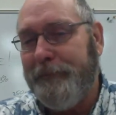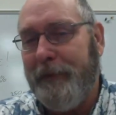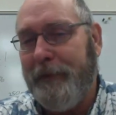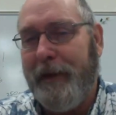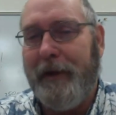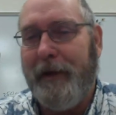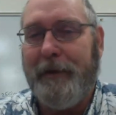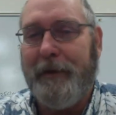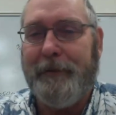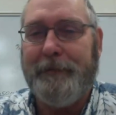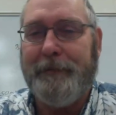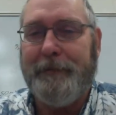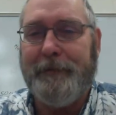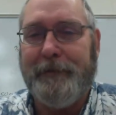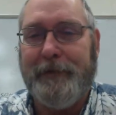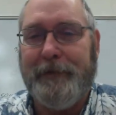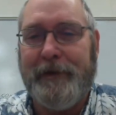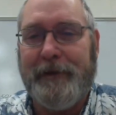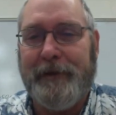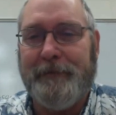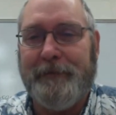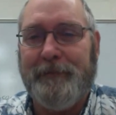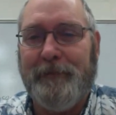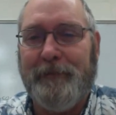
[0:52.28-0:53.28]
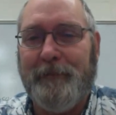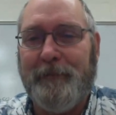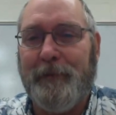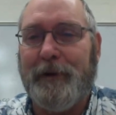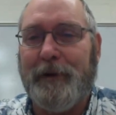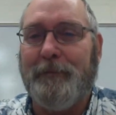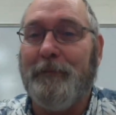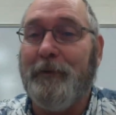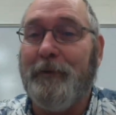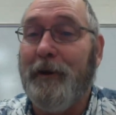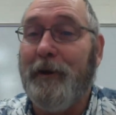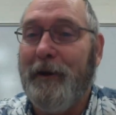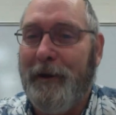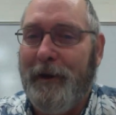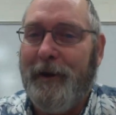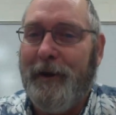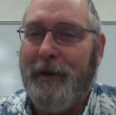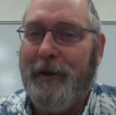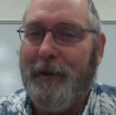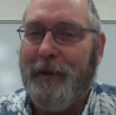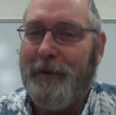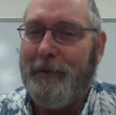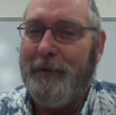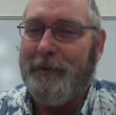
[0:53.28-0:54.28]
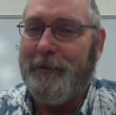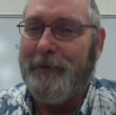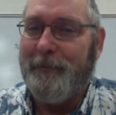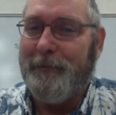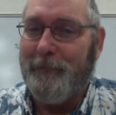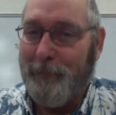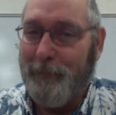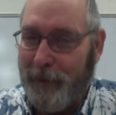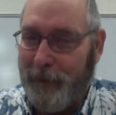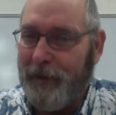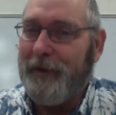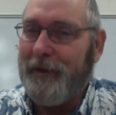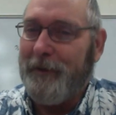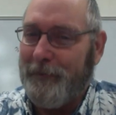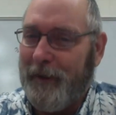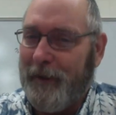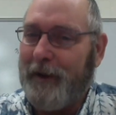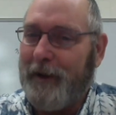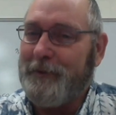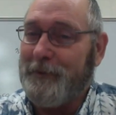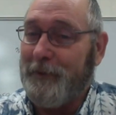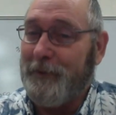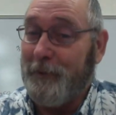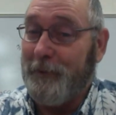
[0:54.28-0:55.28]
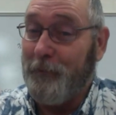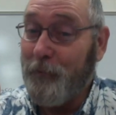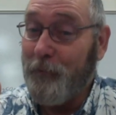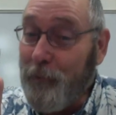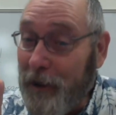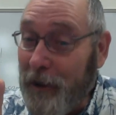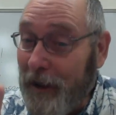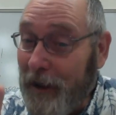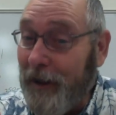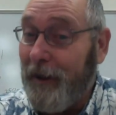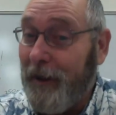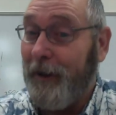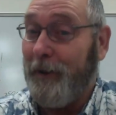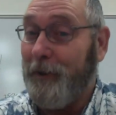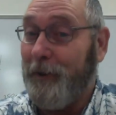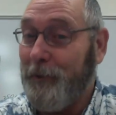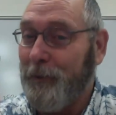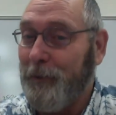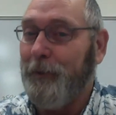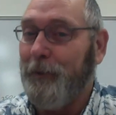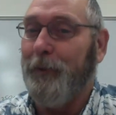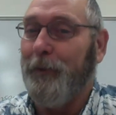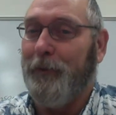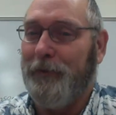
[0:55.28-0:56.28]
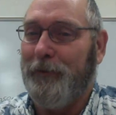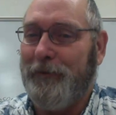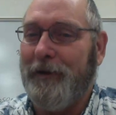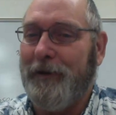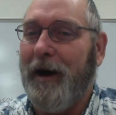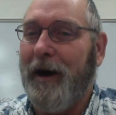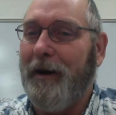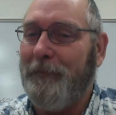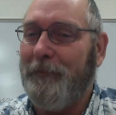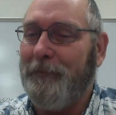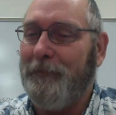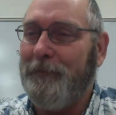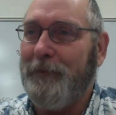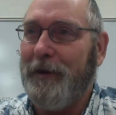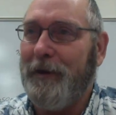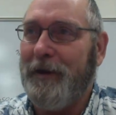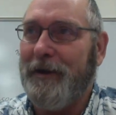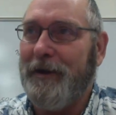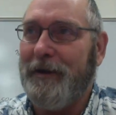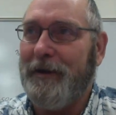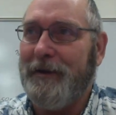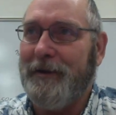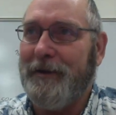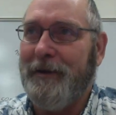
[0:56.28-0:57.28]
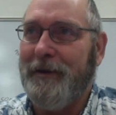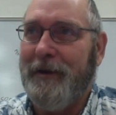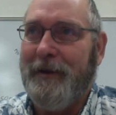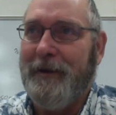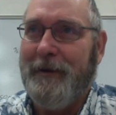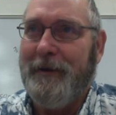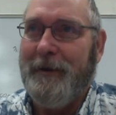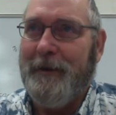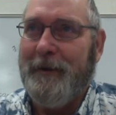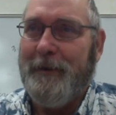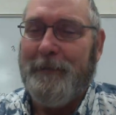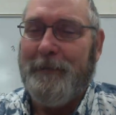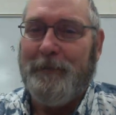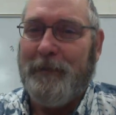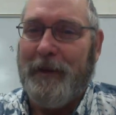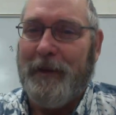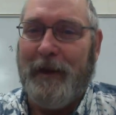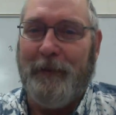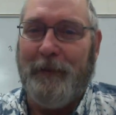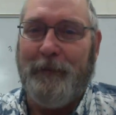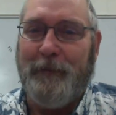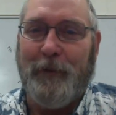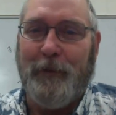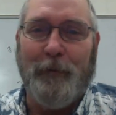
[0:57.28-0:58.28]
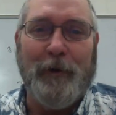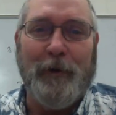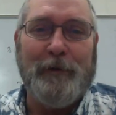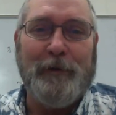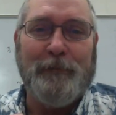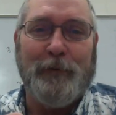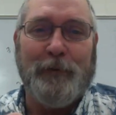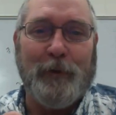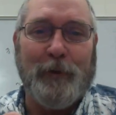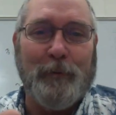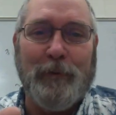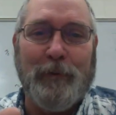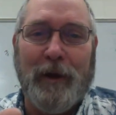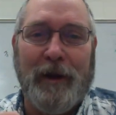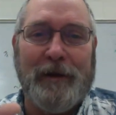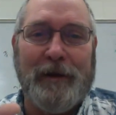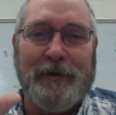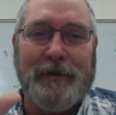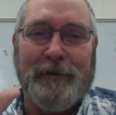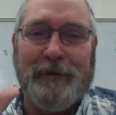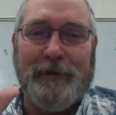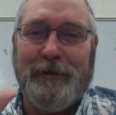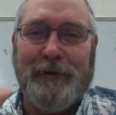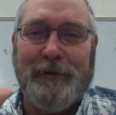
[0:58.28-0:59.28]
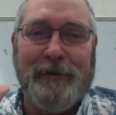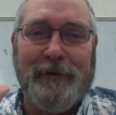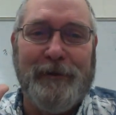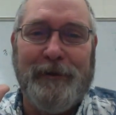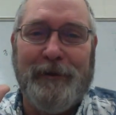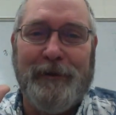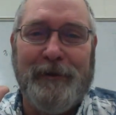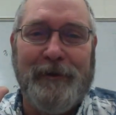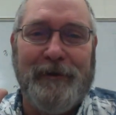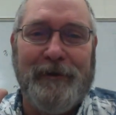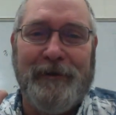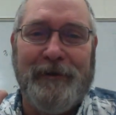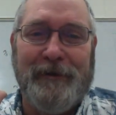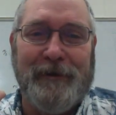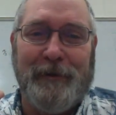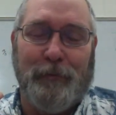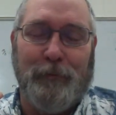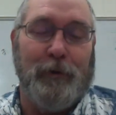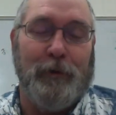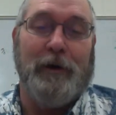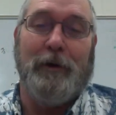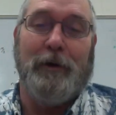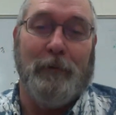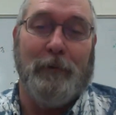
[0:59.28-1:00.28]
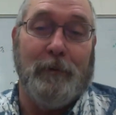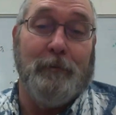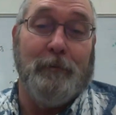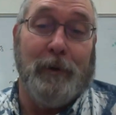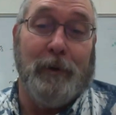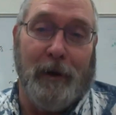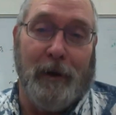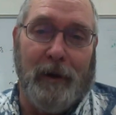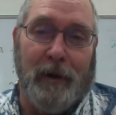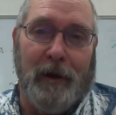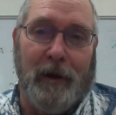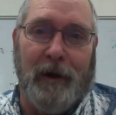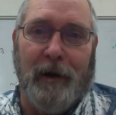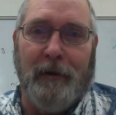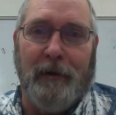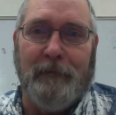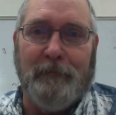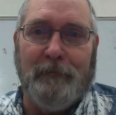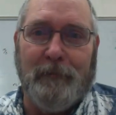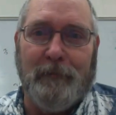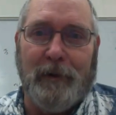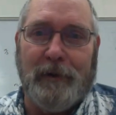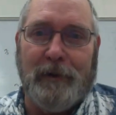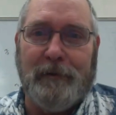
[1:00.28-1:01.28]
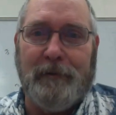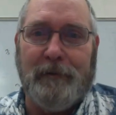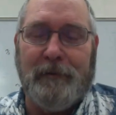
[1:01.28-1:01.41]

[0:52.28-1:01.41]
Yeah, well, but blood is actually really cool stuff. And if it wasn't for blood, well, you wouldn't be alive, but